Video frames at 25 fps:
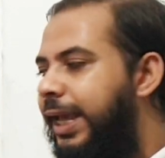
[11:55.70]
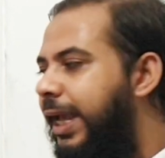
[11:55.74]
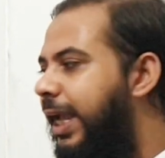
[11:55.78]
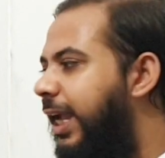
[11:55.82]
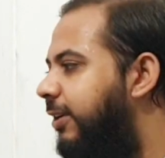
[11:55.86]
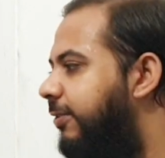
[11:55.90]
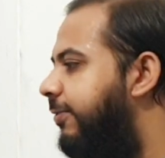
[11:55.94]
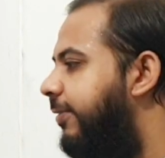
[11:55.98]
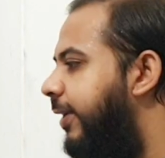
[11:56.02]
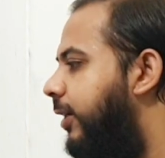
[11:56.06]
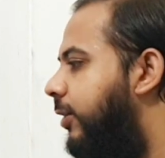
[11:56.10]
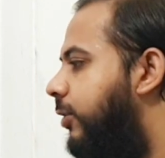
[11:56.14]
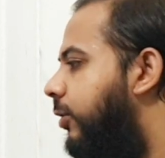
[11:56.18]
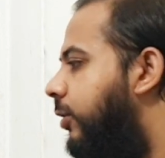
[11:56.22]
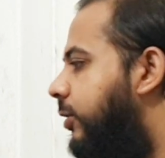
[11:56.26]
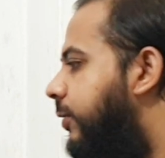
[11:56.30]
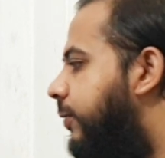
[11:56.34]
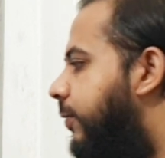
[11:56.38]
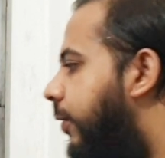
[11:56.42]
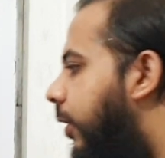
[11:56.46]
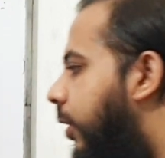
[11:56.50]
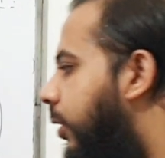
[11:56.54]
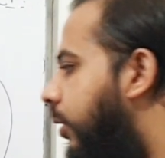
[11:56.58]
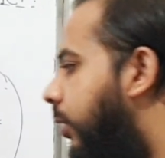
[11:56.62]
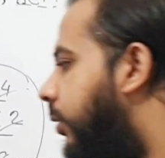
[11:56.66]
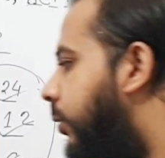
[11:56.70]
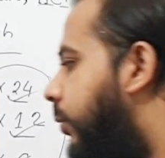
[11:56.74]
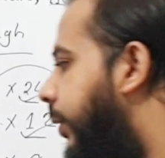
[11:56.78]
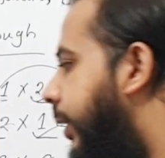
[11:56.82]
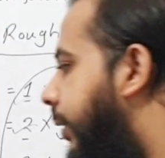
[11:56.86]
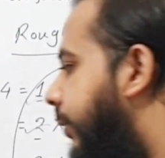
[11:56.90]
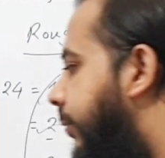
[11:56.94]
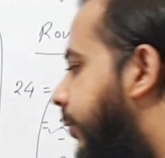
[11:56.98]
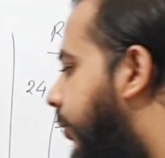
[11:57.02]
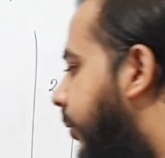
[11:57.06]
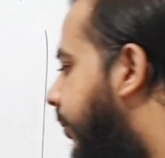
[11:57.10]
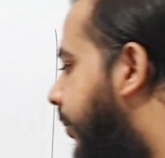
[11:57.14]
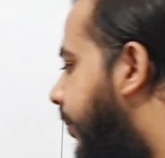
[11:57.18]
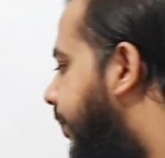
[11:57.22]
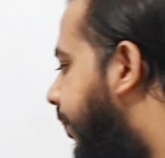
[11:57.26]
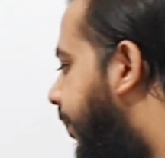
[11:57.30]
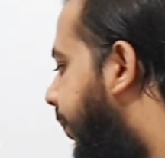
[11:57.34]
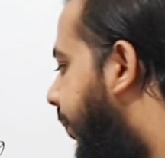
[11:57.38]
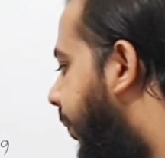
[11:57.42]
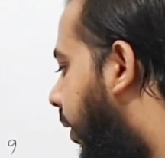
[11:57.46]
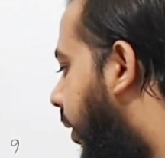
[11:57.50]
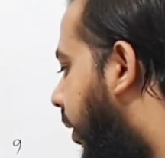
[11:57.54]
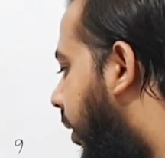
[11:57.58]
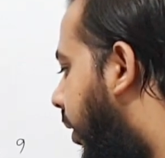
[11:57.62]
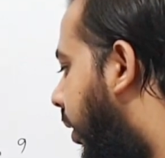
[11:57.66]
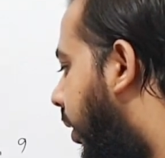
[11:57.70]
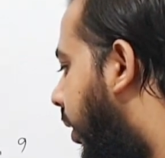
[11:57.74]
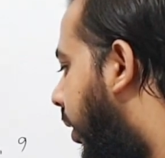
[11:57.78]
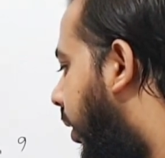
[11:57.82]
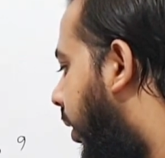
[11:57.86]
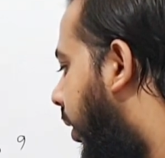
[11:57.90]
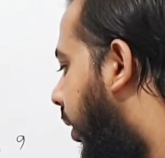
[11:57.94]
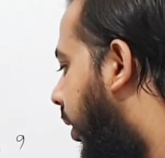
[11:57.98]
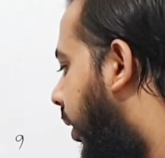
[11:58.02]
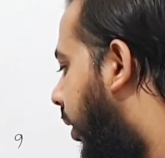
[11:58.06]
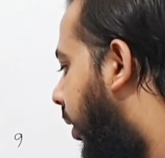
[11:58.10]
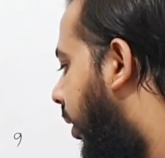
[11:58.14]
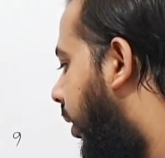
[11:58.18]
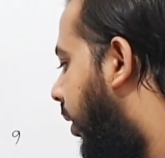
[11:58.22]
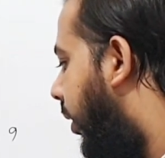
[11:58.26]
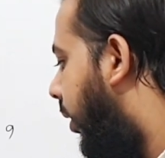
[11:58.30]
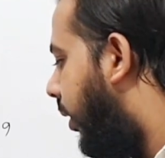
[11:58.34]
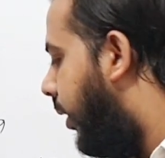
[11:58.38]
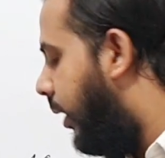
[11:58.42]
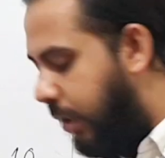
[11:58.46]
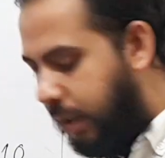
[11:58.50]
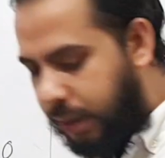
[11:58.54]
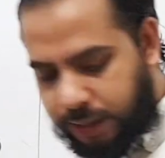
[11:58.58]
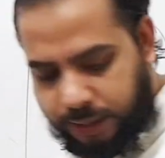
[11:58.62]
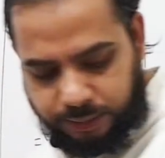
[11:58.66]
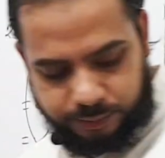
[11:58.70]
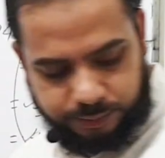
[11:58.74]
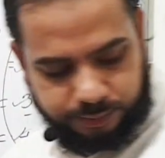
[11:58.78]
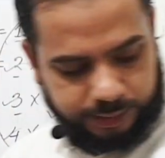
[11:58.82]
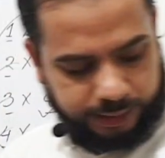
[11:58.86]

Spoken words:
8 factors for 24. Now